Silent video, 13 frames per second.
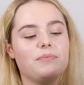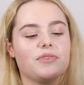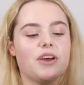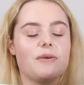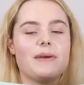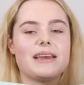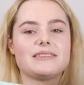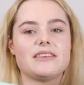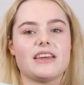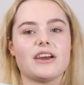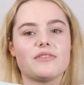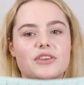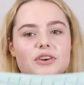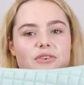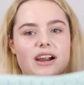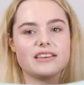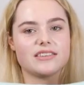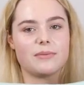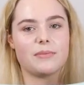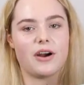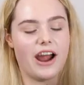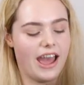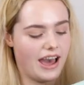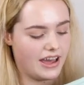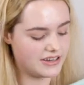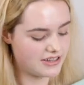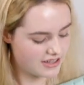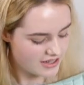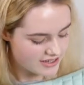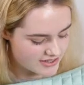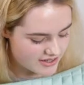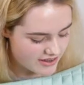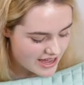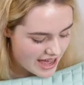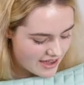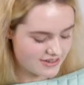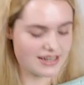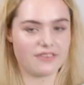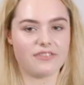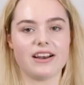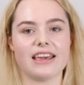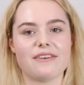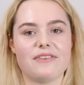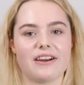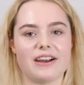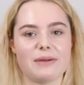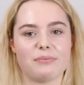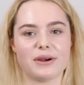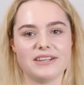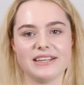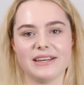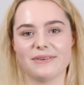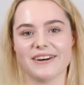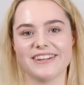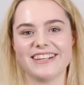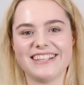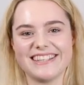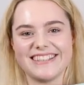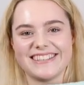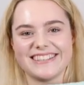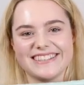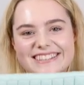no, it makes me think of the great summer I had. So yeah, definitely a very pretty one.